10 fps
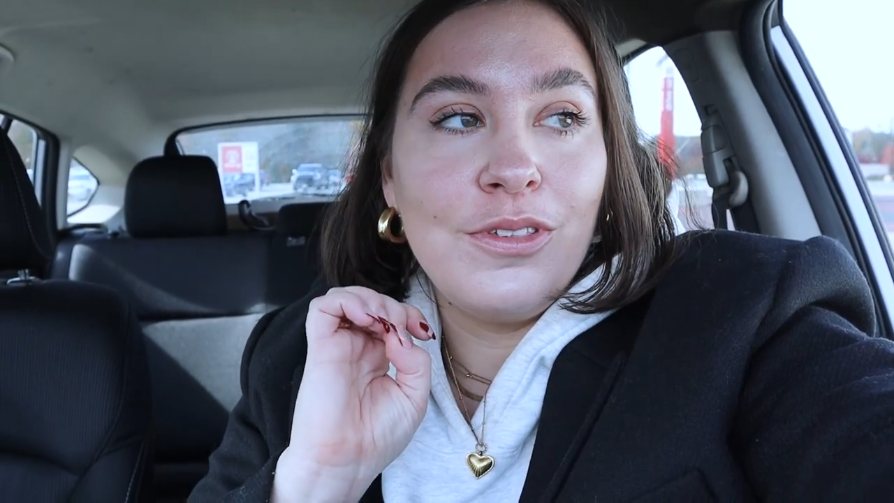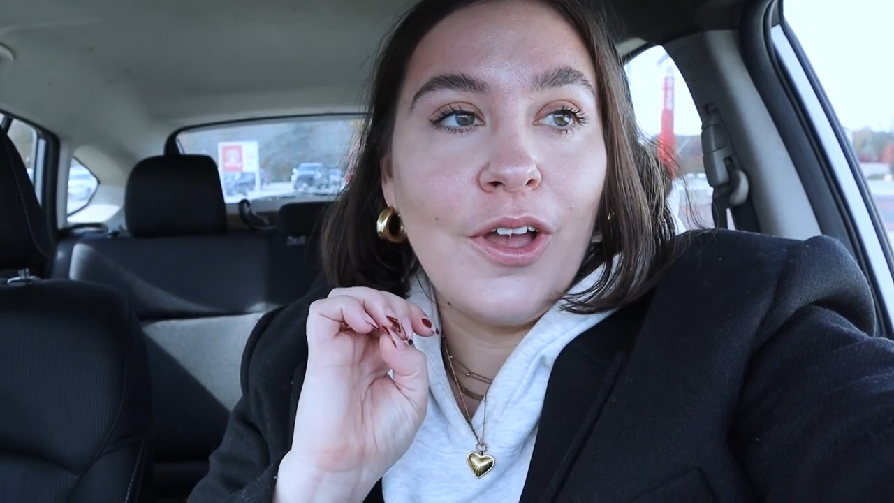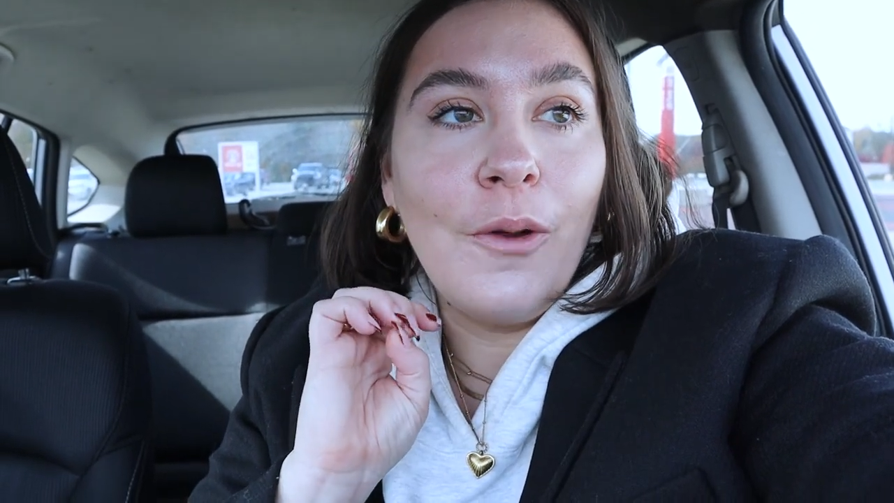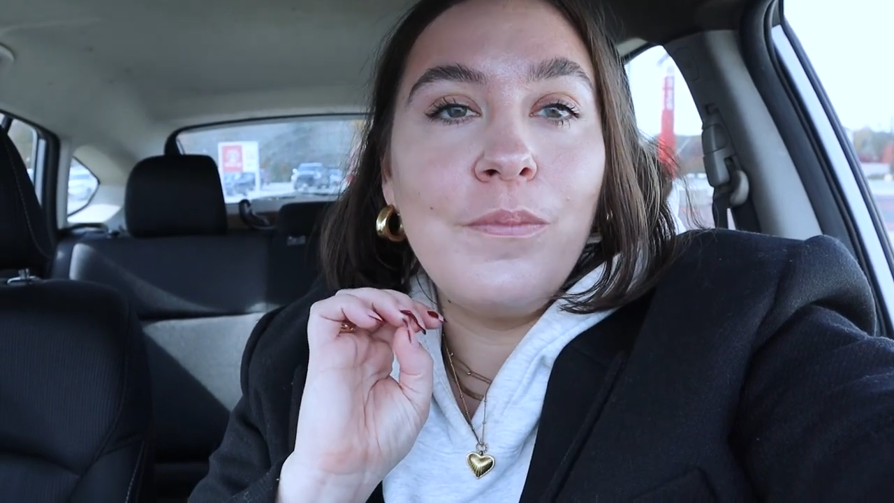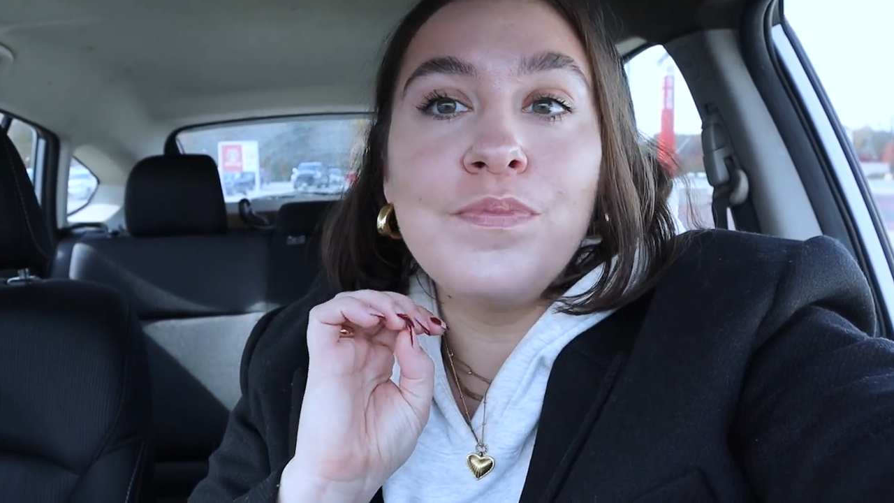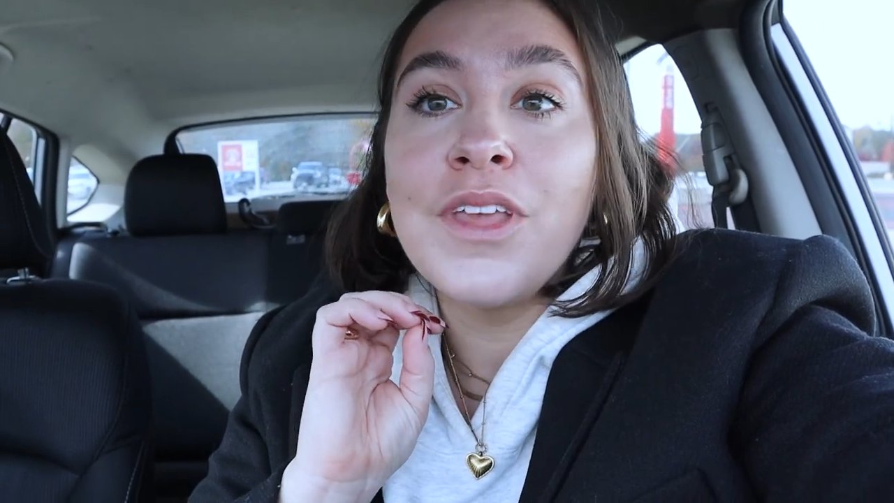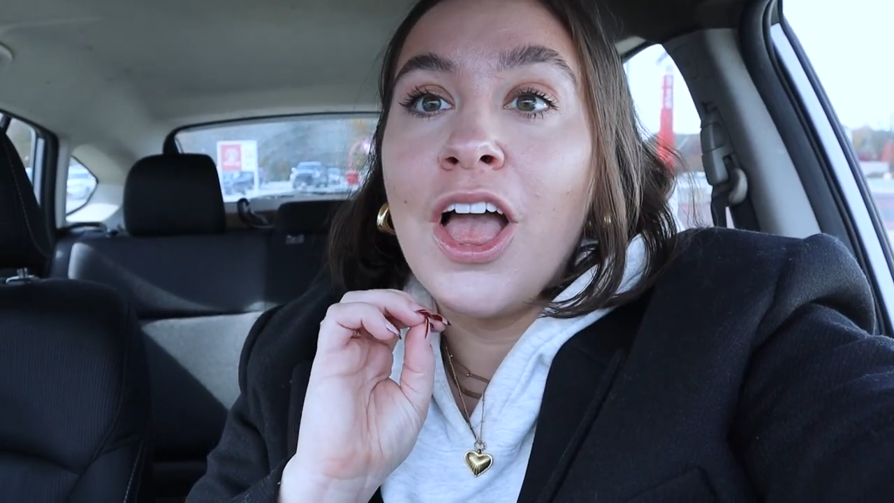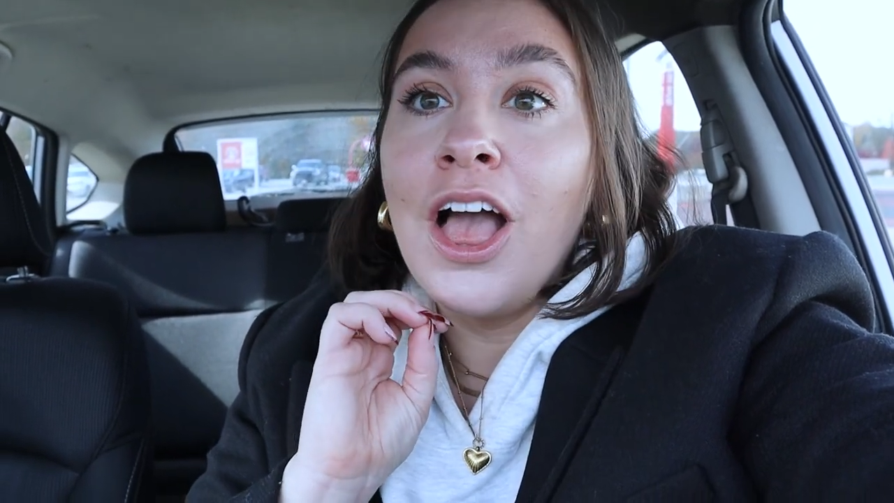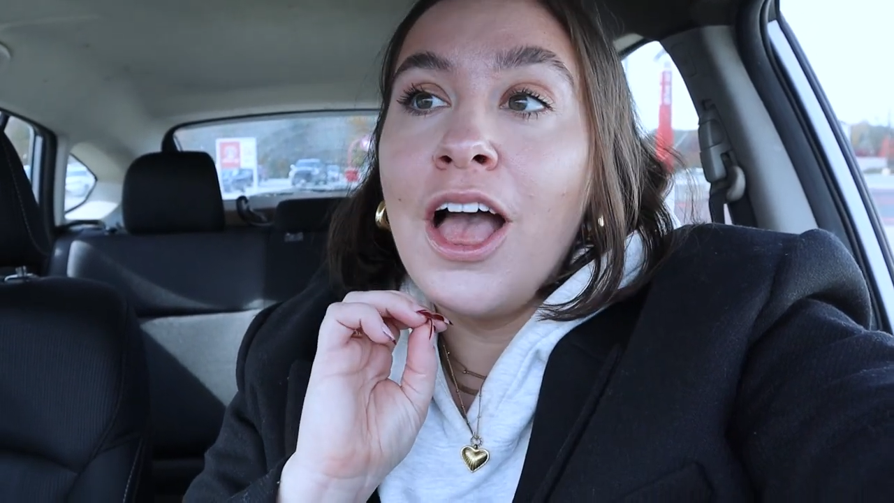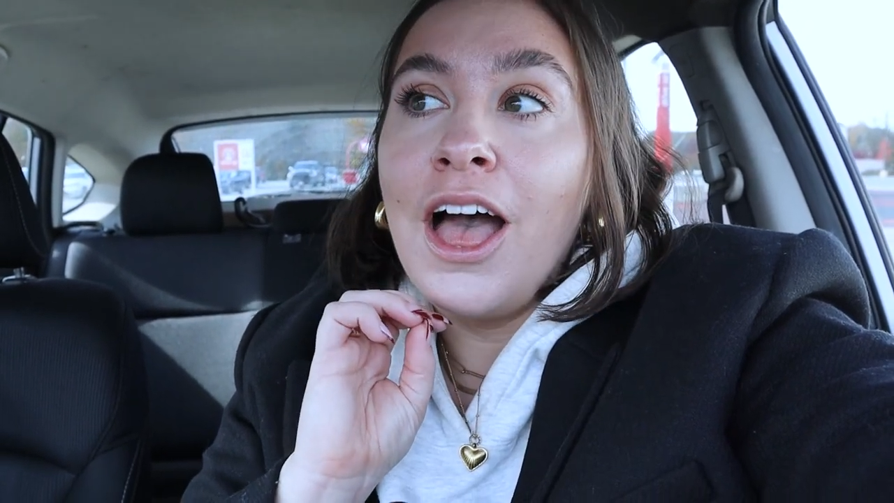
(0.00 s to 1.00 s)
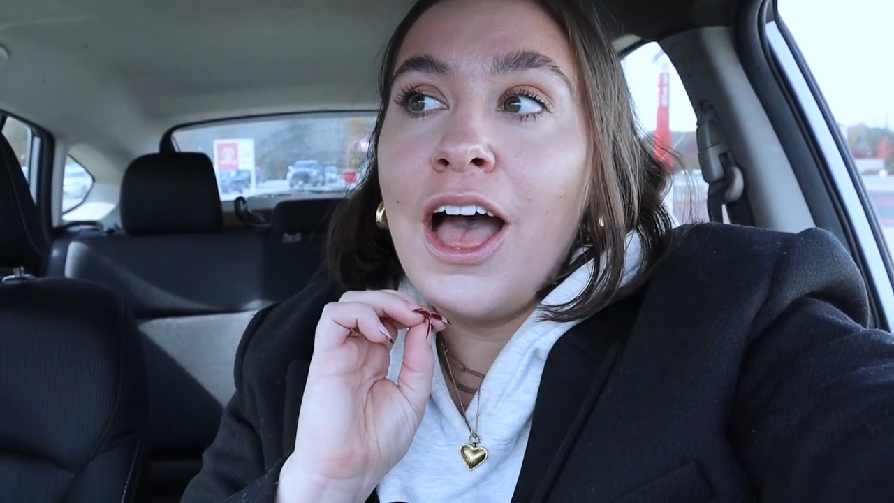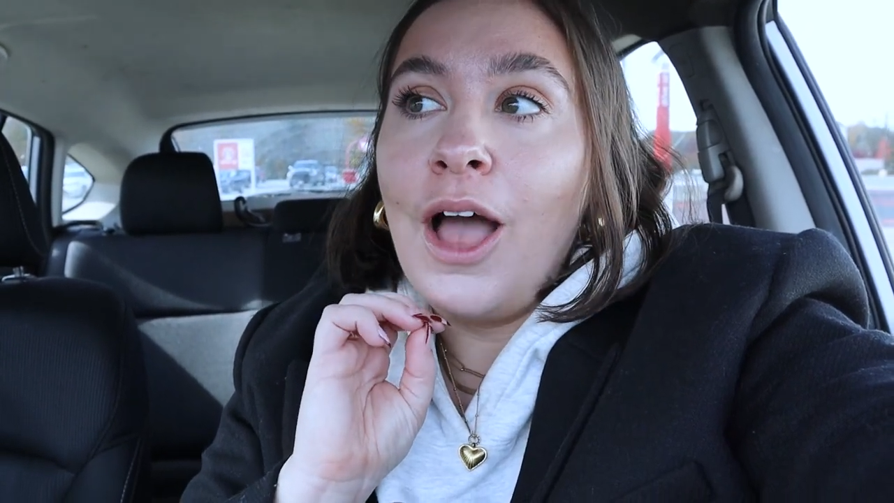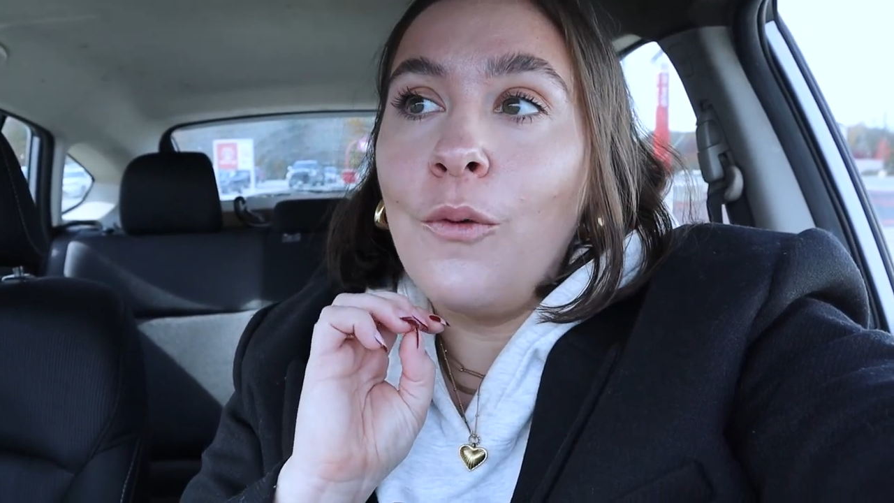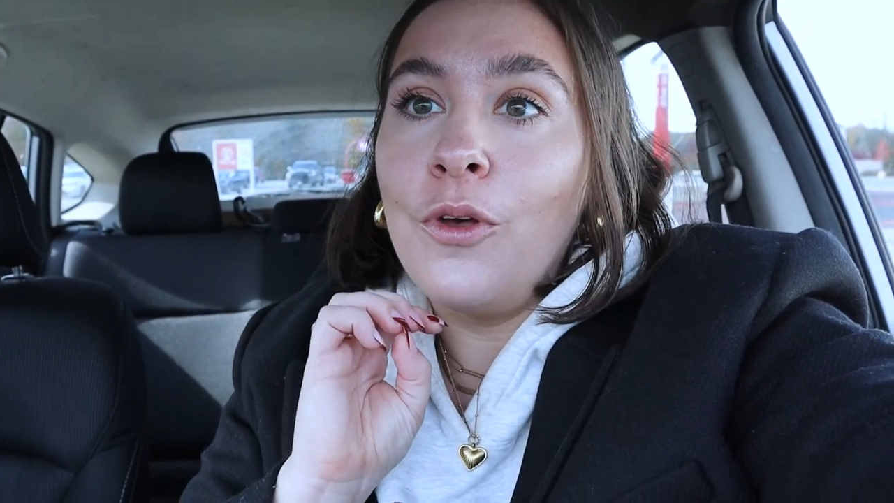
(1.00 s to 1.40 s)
So I